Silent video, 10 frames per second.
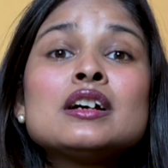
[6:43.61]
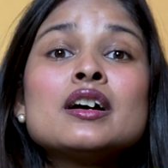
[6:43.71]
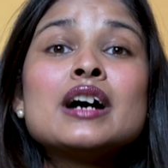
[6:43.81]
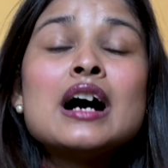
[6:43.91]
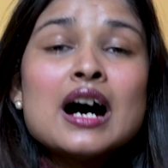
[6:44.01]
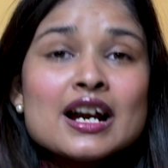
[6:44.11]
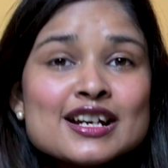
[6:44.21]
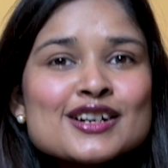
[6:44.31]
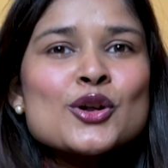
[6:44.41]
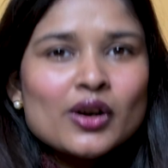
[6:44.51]

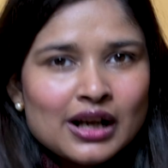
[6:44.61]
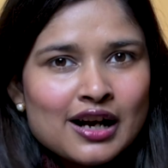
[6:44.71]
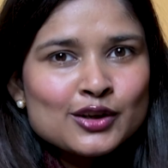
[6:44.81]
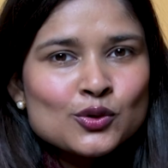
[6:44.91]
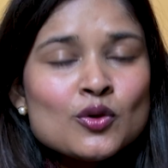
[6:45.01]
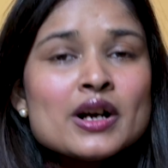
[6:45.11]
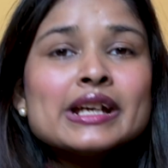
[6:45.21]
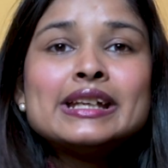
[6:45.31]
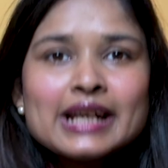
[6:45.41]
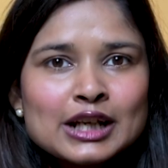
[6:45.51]
hunter.io,
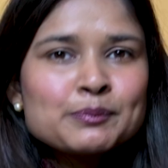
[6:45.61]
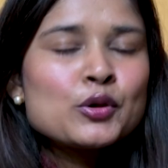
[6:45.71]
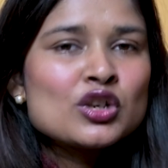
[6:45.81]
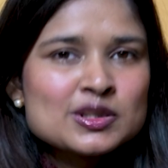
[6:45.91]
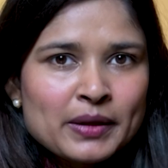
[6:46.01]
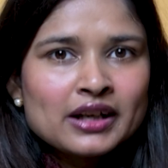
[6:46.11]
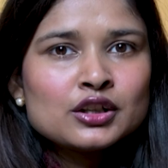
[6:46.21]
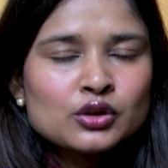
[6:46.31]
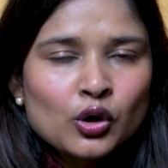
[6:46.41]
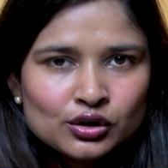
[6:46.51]

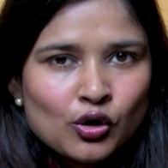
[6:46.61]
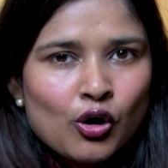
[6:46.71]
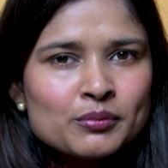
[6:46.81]
getprospect.com.